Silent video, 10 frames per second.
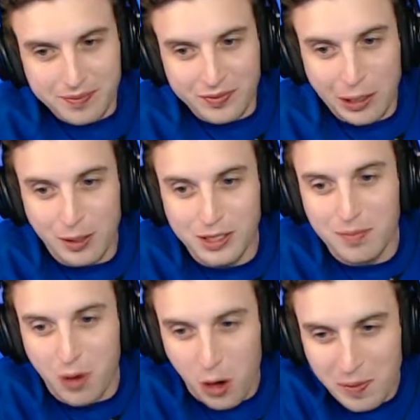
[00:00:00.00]
There was a
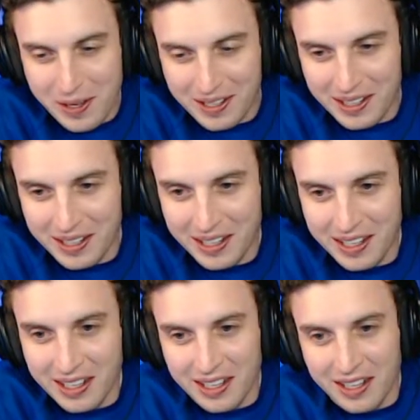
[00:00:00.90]
moment.
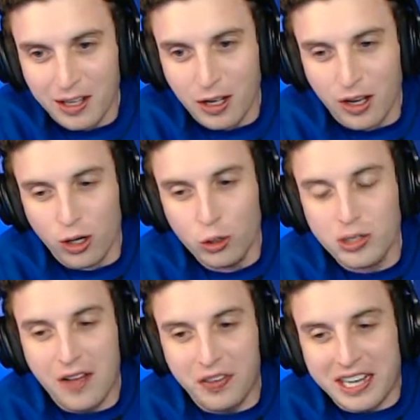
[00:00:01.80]
Who's
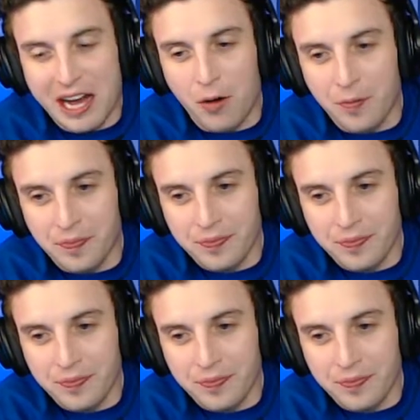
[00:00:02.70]
got the count?